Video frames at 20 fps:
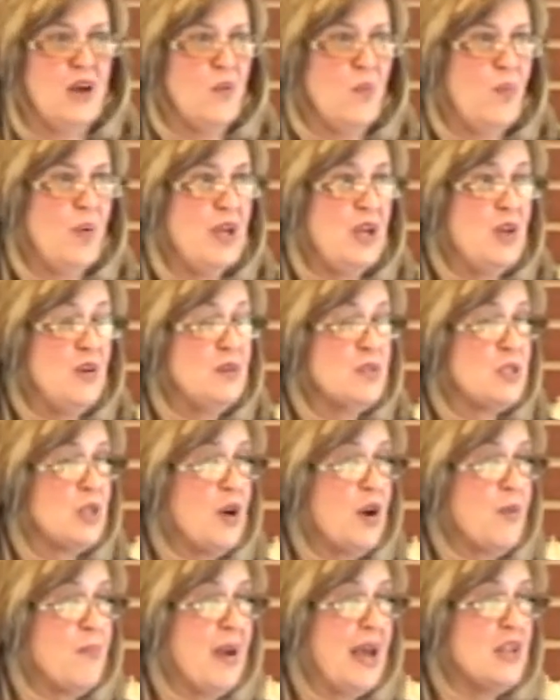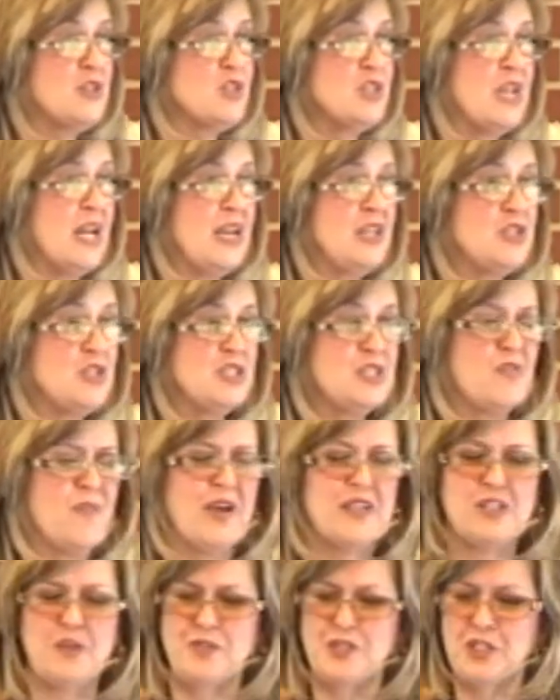We use our imaginations. In
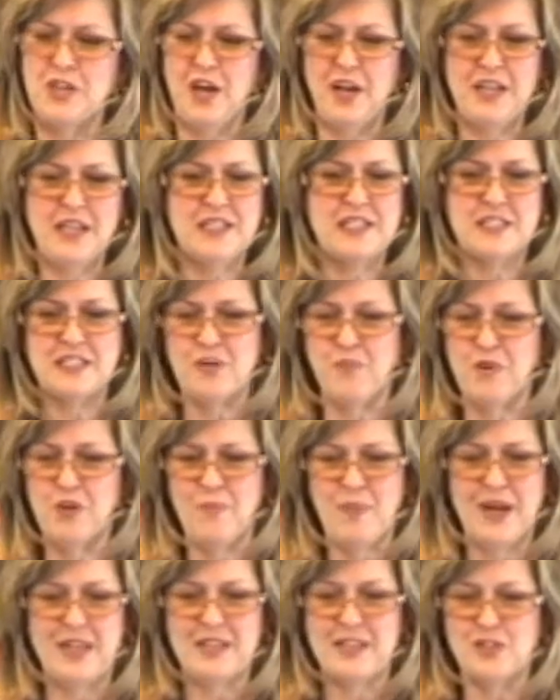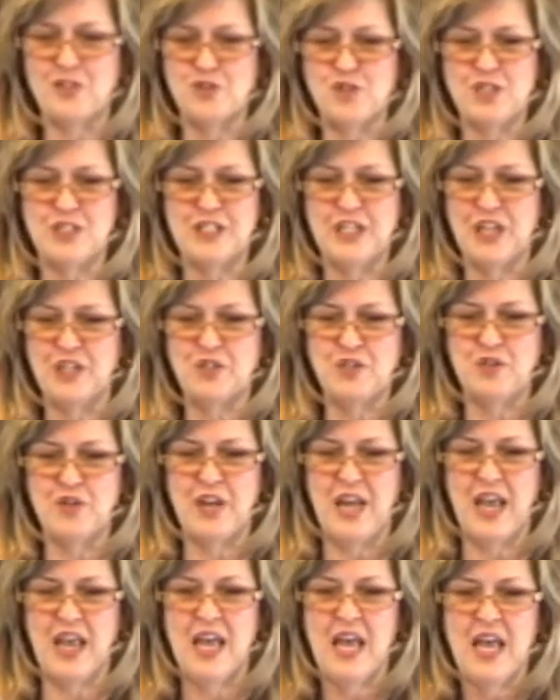fact, I was talking to someone about this just
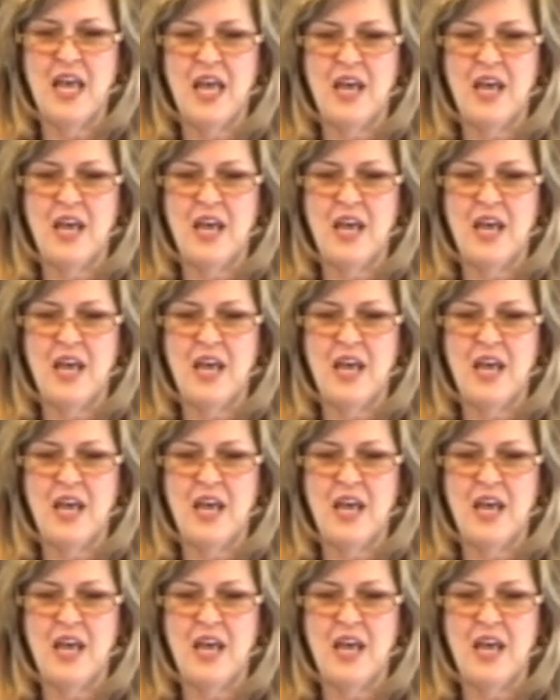yesterday.